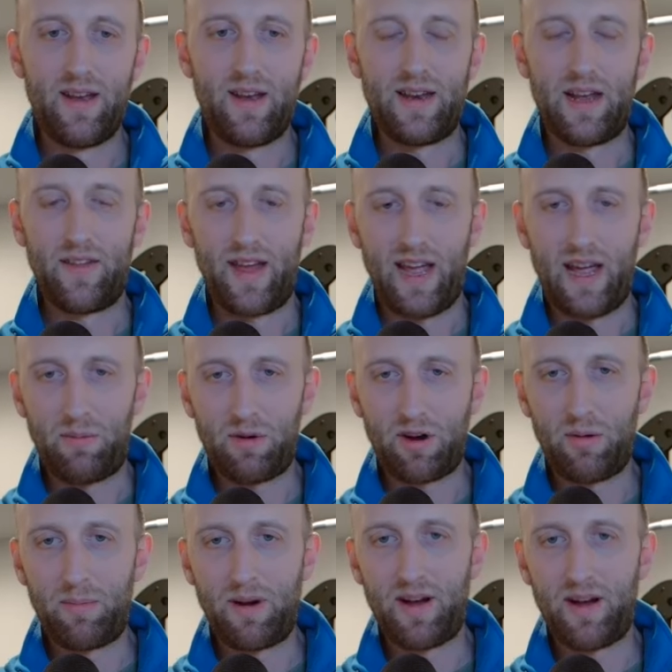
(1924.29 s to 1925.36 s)
Now, the
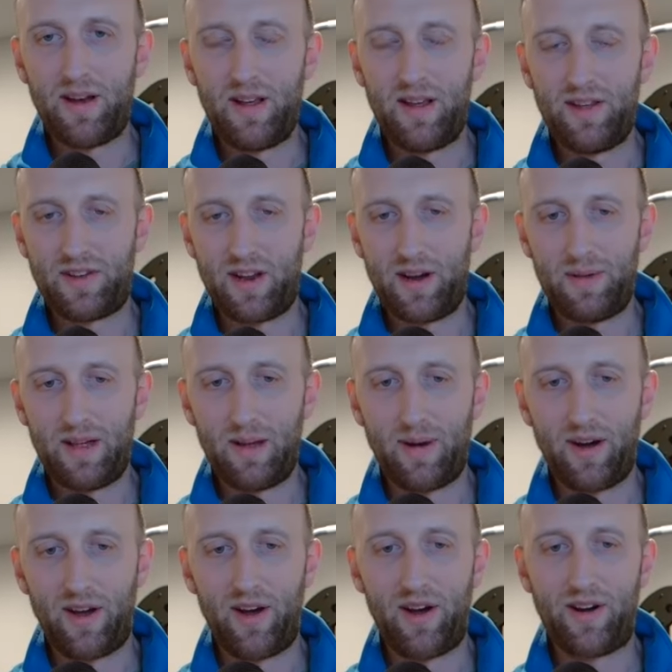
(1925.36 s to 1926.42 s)
hamburger bun is going to be
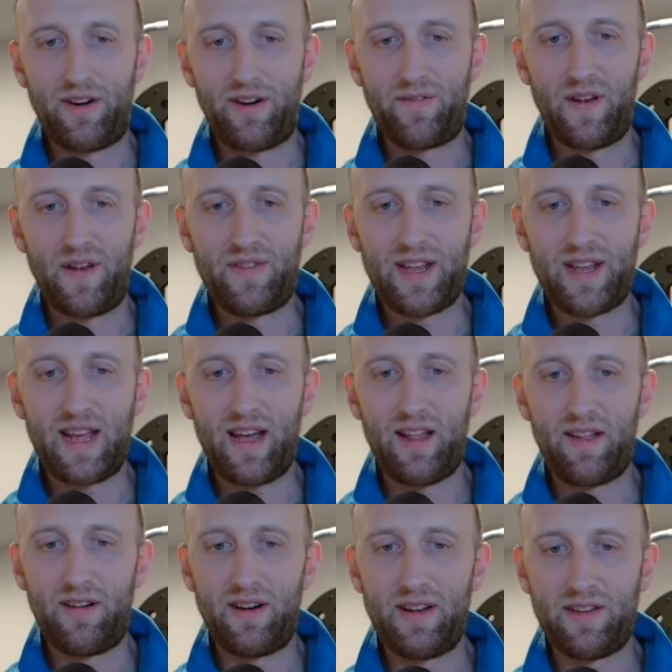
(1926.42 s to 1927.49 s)
about 150
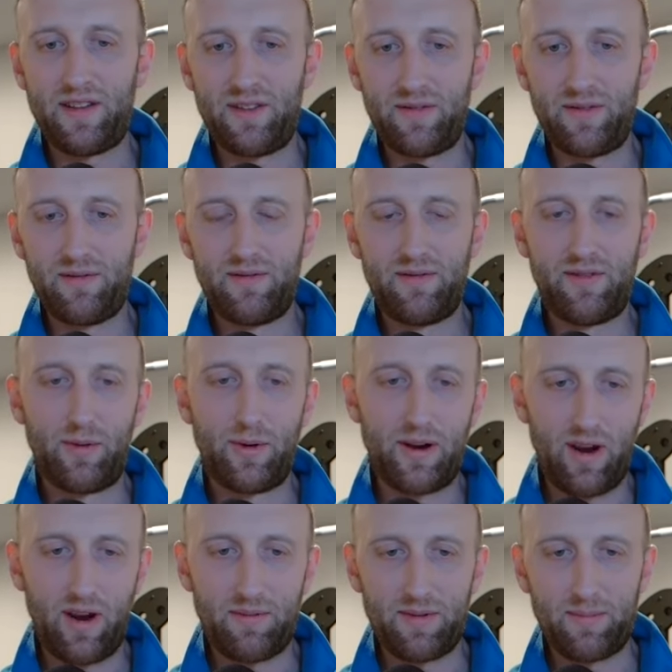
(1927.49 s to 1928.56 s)
calories, 3
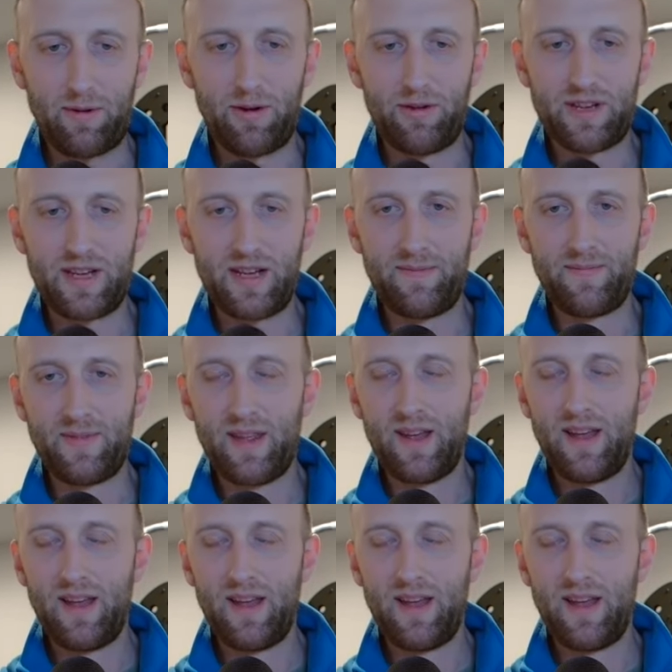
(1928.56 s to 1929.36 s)
grams of protein.